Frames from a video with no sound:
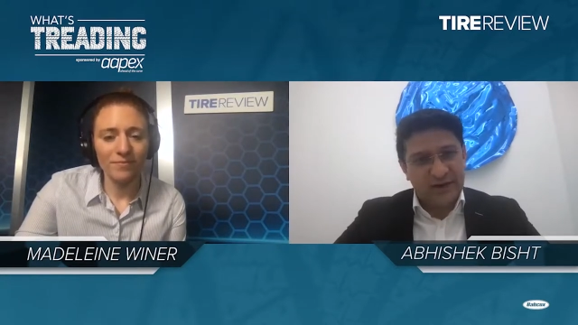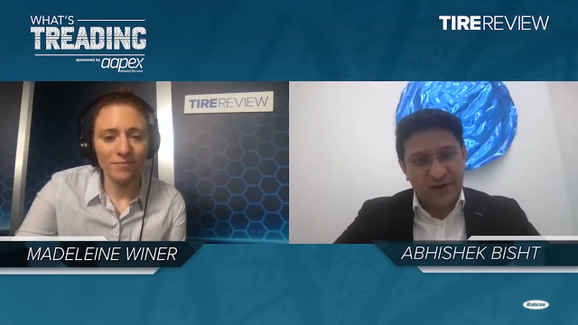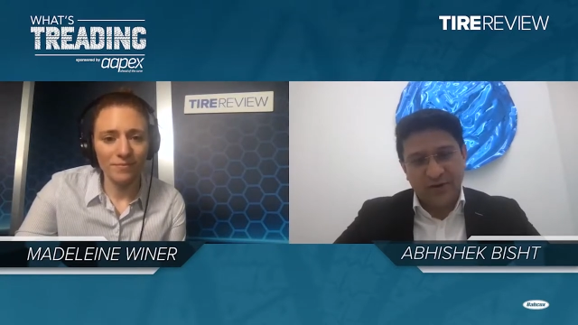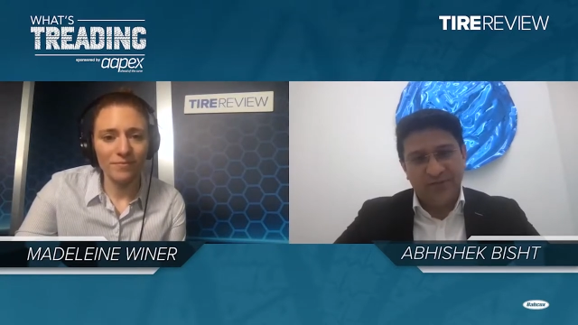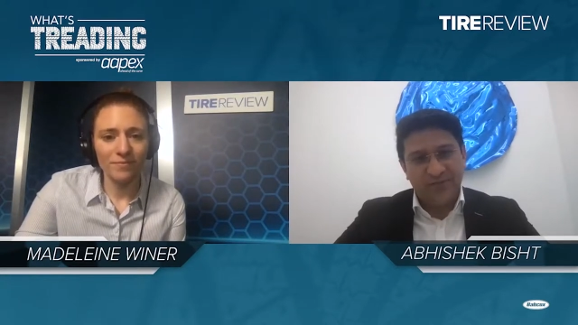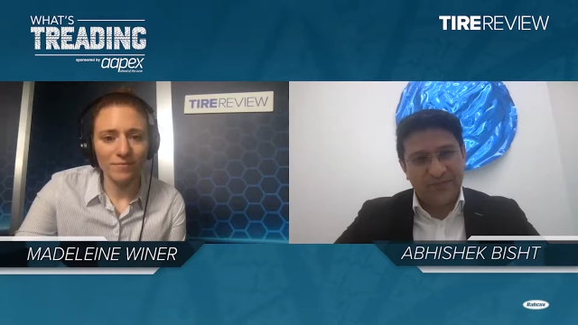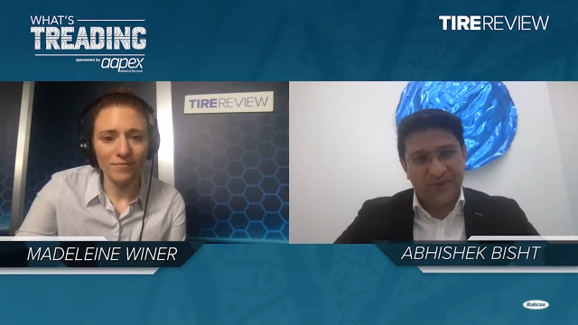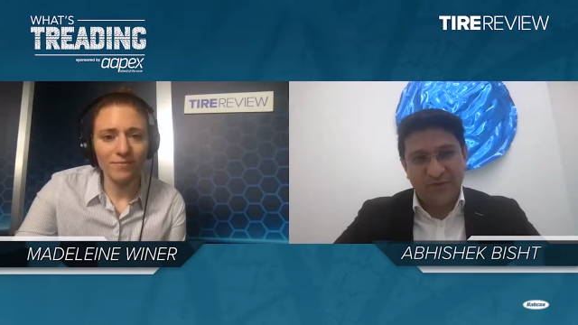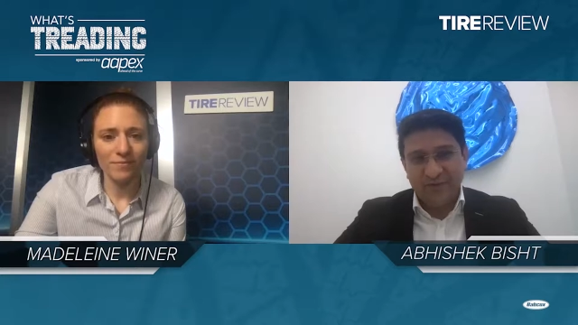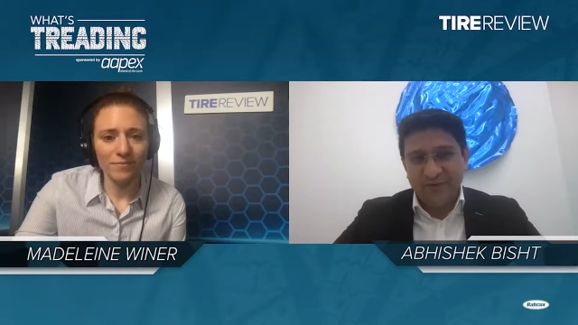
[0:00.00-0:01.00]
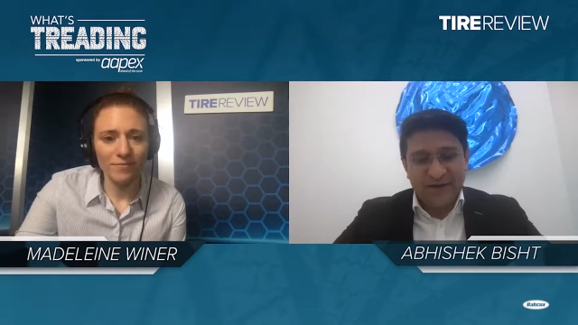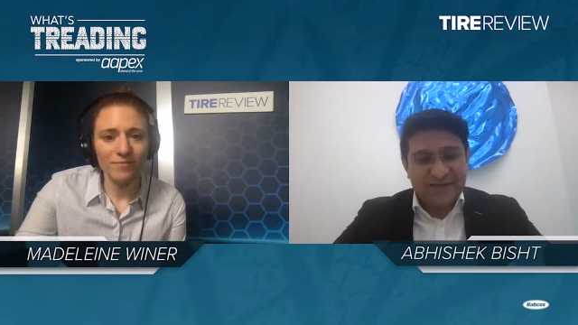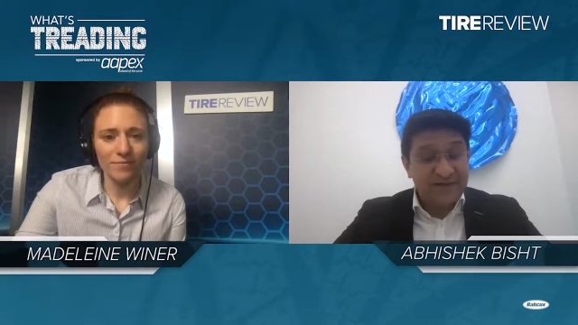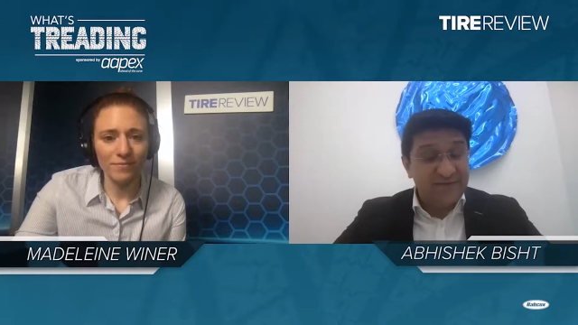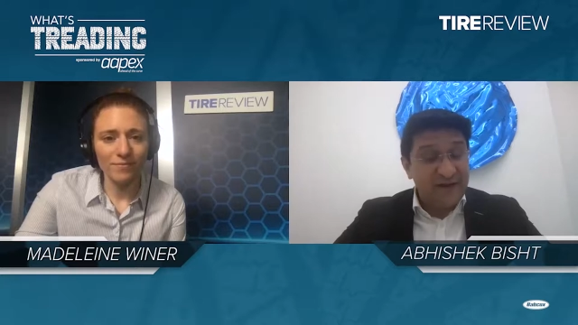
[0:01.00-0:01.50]
Speaker 1: No, we've
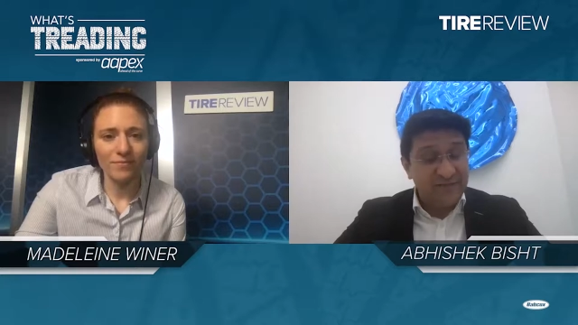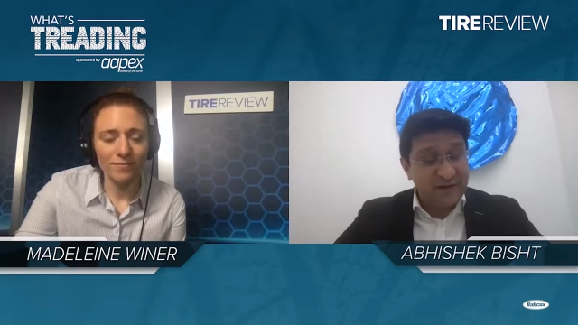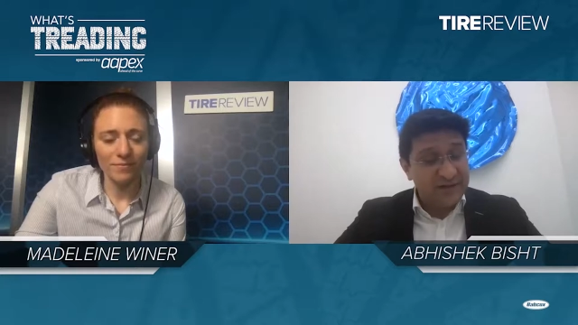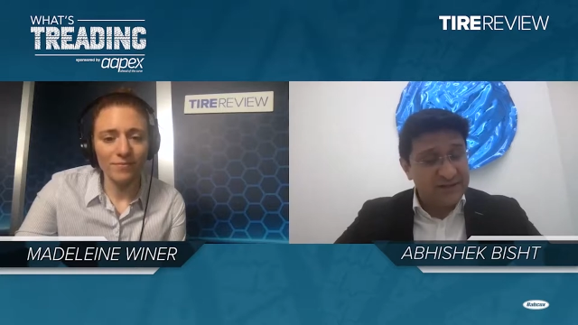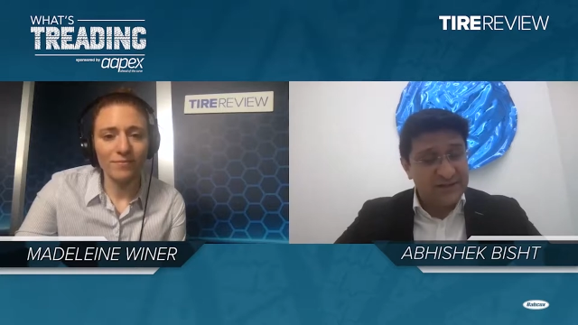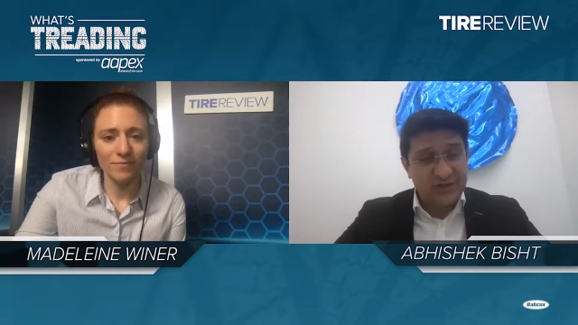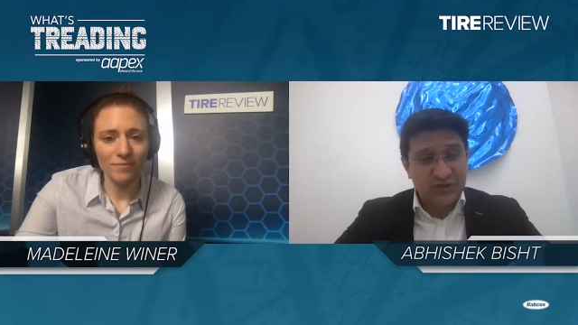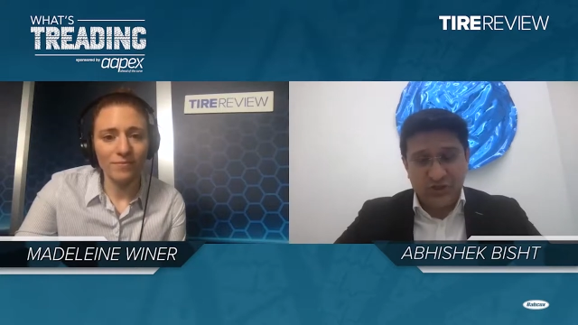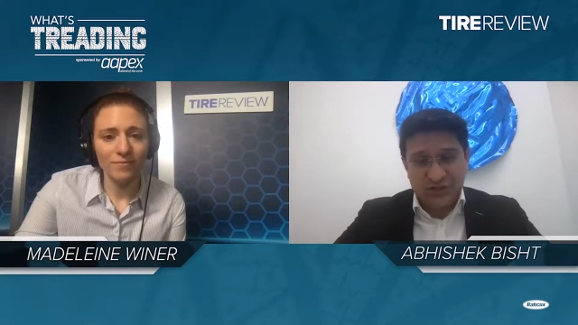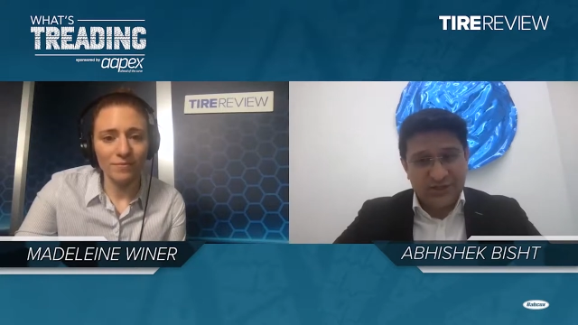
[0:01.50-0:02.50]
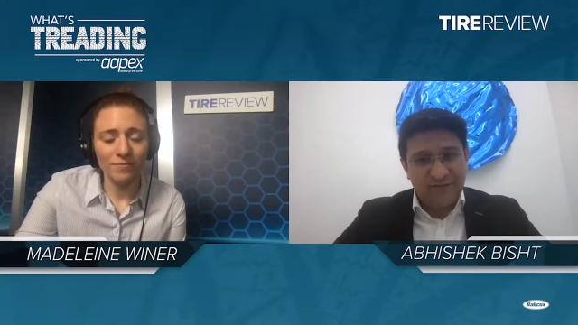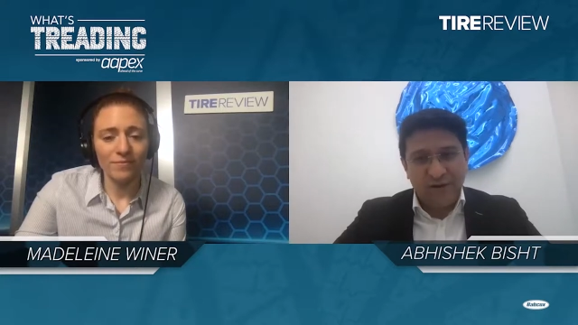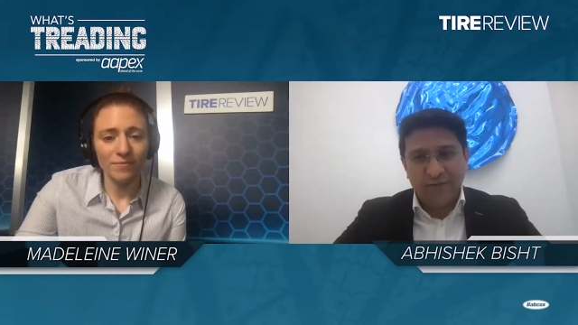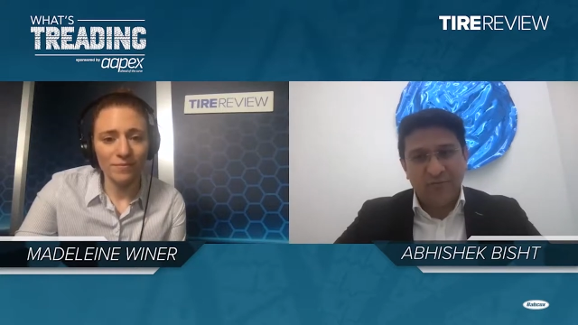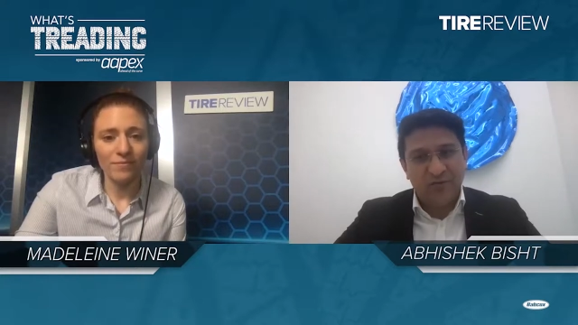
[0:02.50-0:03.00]
invested 5 years in just developing